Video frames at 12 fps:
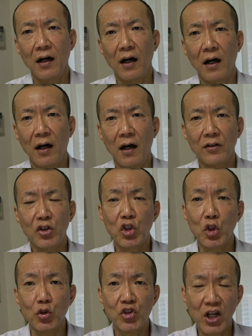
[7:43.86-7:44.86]

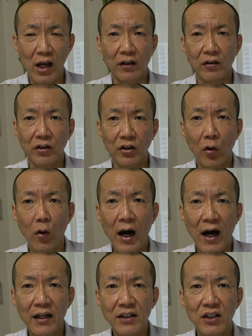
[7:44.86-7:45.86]
to check your
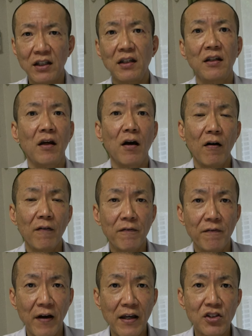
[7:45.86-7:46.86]
ID
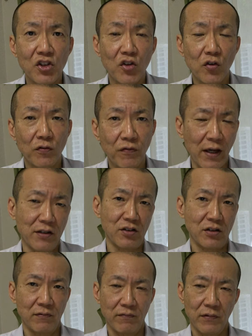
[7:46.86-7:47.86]
face to
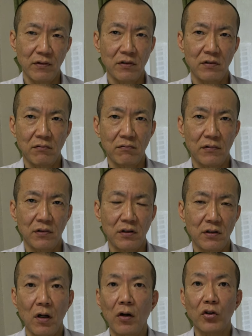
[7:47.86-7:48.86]
face.
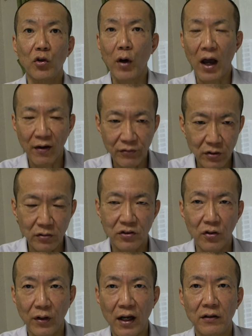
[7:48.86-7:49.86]
So you have to,
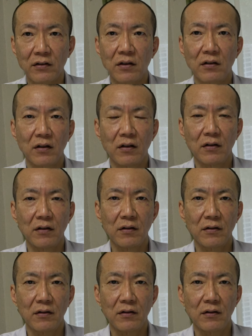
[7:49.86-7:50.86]
so that,
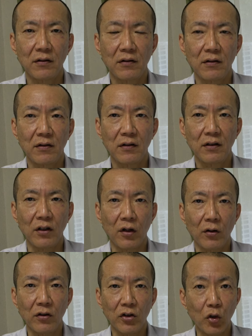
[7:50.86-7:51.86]
you
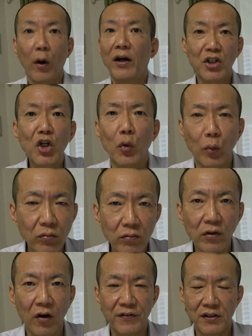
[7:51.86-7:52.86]
know, you are you,
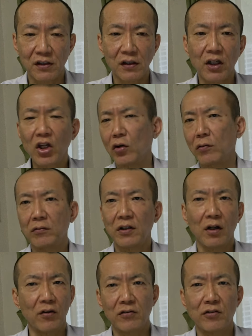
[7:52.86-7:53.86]
officially you.
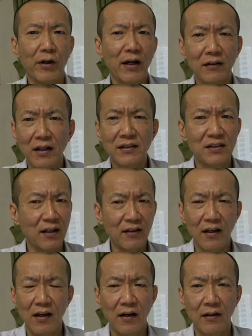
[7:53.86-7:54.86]
You know, real
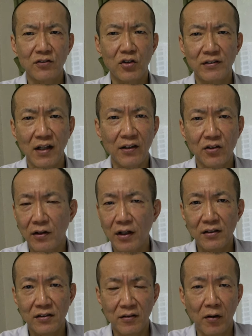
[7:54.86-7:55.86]
estate transaction
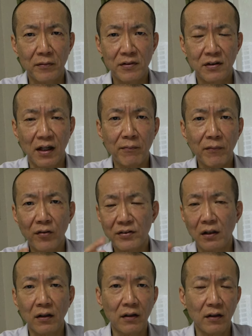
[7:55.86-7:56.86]
is obviously
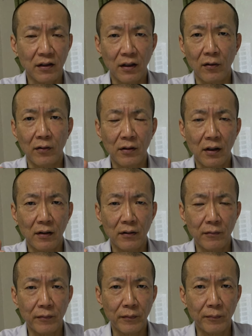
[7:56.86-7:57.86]
involves a, you know,
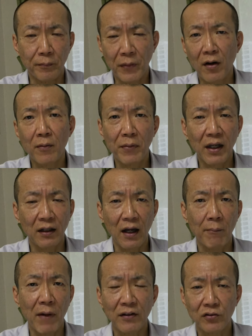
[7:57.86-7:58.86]
very big
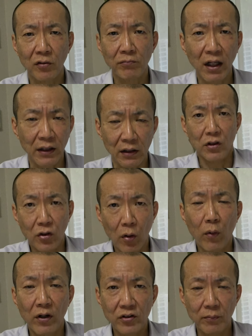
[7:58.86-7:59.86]
amount of money. You
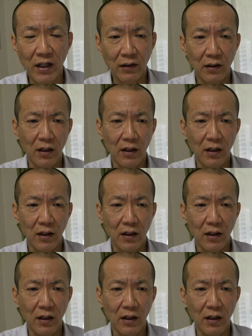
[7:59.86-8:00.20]
don't want to make